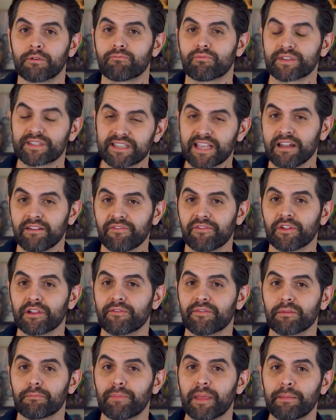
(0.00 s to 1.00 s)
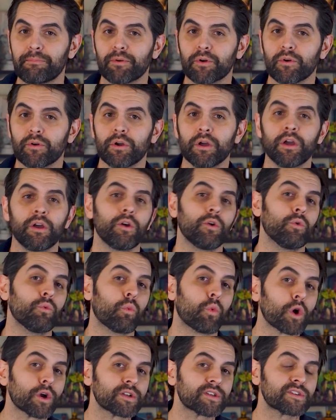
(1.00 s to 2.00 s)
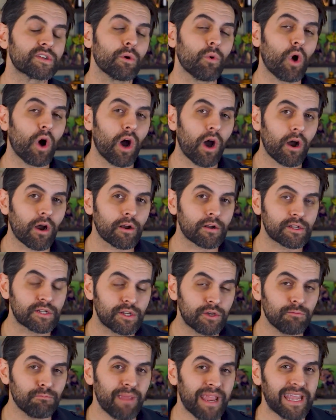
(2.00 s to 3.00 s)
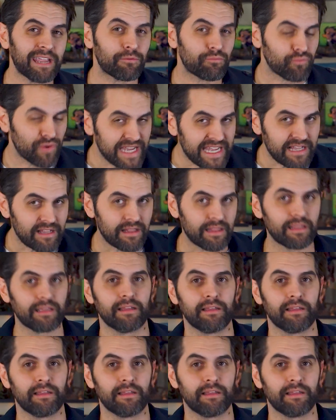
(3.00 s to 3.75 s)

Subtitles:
resentful of the people who worked so hard to make it real.